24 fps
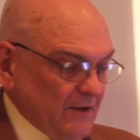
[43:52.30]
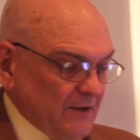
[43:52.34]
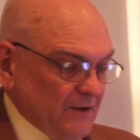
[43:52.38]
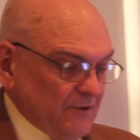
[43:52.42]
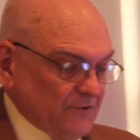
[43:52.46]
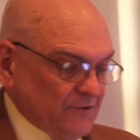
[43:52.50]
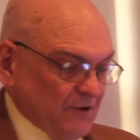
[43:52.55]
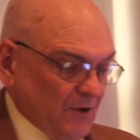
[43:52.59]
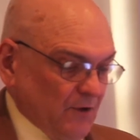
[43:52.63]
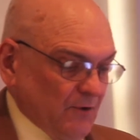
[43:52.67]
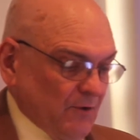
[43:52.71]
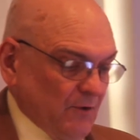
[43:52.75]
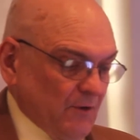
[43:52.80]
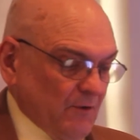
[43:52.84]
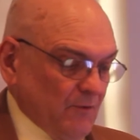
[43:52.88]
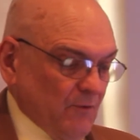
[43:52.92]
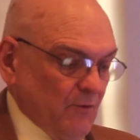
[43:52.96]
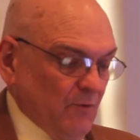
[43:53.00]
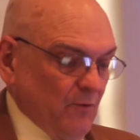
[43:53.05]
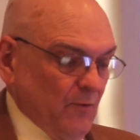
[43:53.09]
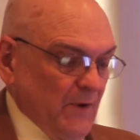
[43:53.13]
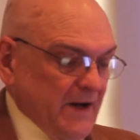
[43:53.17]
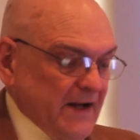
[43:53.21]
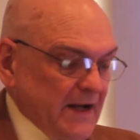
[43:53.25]
So
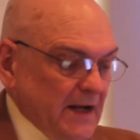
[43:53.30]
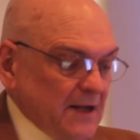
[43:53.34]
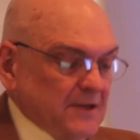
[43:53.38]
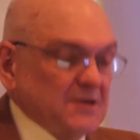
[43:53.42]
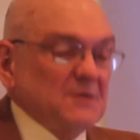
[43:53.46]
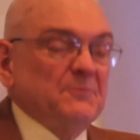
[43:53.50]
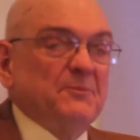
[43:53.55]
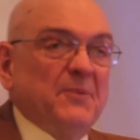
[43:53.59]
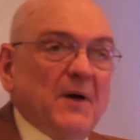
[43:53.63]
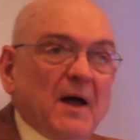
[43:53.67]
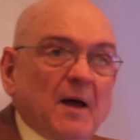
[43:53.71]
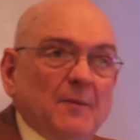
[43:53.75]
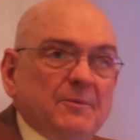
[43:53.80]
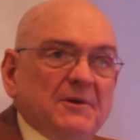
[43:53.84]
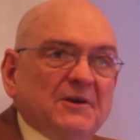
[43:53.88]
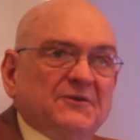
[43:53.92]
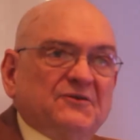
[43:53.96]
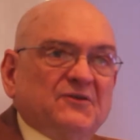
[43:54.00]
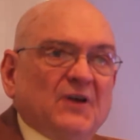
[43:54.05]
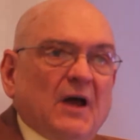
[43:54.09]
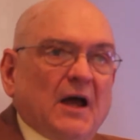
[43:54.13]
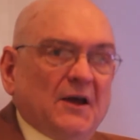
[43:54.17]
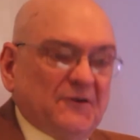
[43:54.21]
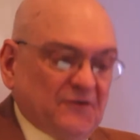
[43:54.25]
we need to
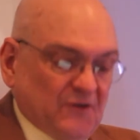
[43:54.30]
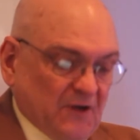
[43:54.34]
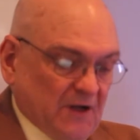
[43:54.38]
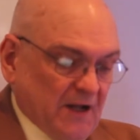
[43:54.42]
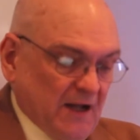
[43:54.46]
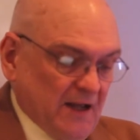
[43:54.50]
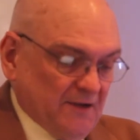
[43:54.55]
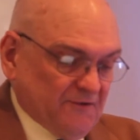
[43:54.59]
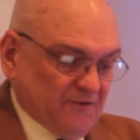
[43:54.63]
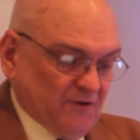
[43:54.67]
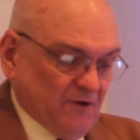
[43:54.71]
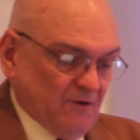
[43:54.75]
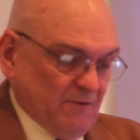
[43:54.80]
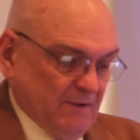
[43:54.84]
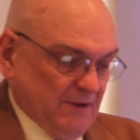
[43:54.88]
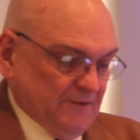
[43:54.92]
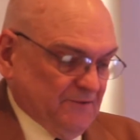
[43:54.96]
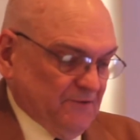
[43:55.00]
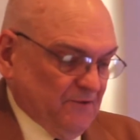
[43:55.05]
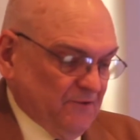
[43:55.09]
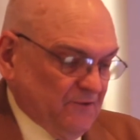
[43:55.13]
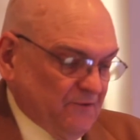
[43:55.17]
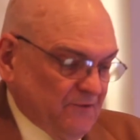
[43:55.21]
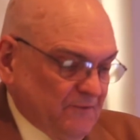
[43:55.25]
publicize the
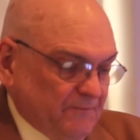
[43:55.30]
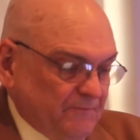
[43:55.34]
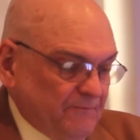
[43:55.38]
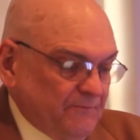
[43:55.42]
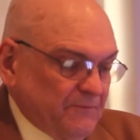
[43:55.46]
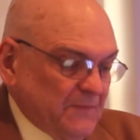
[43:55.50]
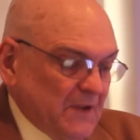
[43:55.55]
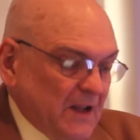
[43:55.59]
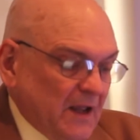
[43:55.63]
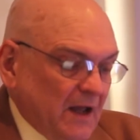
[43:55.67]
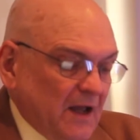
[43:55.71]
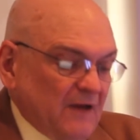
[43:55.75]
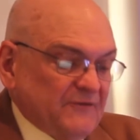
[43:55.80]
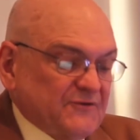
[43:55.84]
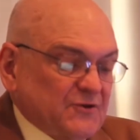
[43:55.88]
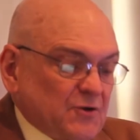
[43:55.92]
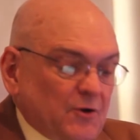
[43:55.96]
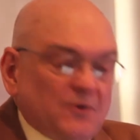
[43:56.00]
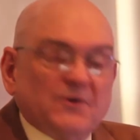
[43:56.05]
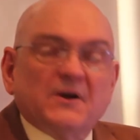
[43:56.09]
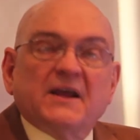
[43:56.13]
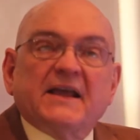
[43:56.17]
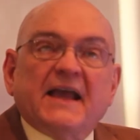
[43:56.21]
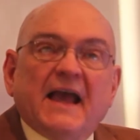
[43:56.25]
consequences of
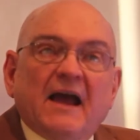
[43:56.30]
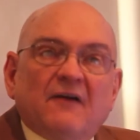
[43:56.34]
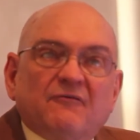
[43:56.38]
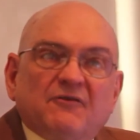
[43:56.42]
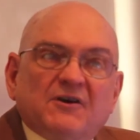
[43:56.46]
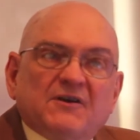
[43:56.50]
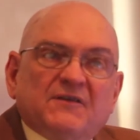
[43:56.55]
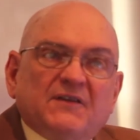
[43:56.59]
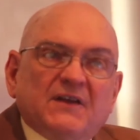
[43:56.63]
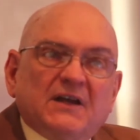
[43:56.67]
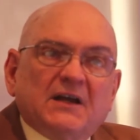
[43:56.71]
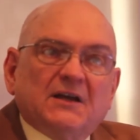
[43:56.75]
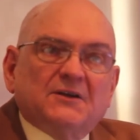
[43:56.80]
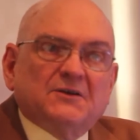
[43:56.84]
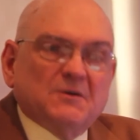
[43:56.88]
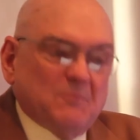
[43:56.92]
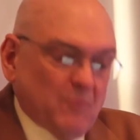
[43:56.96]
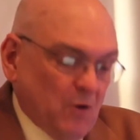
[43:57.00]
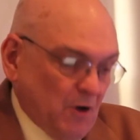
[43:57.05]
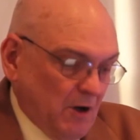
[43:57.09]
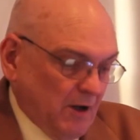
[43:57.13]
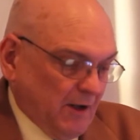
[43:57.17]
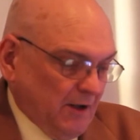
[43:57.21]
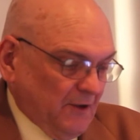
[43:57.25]
turning everything into
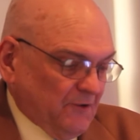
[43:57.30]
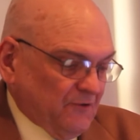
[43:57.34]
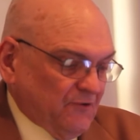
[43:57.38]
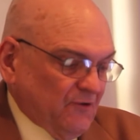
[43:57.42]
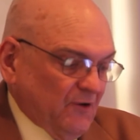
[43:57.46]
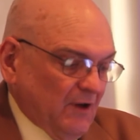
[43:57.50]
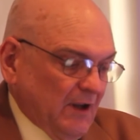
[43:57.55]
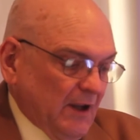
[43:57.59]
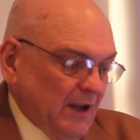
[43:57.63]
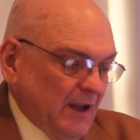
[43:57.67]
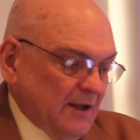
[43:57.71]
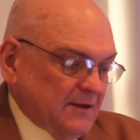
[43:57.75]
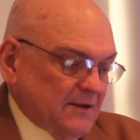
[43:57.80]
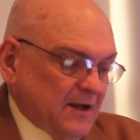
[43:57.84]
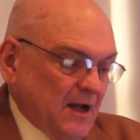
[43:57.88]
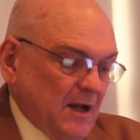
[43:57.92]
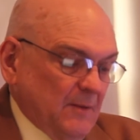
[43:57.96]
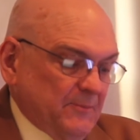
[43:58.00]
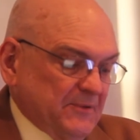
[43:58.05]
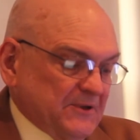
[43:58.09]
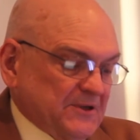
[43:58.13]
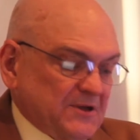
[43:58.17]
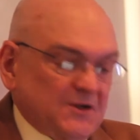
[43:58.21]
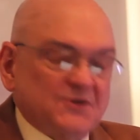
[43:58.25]
markets and
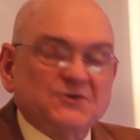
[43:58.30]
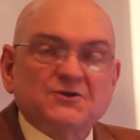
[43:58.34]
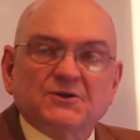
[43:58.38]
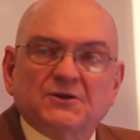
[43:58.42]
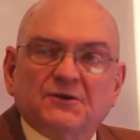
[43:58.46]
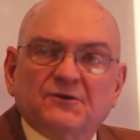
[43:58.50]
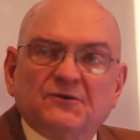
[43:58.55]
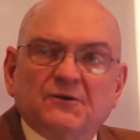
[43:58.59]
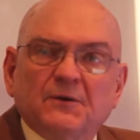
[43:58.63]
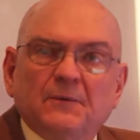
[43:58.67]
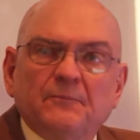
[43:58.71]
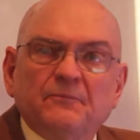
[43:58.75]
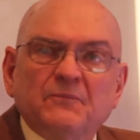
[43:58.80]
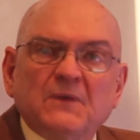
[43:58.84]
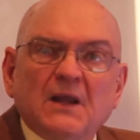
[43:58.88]
competitions.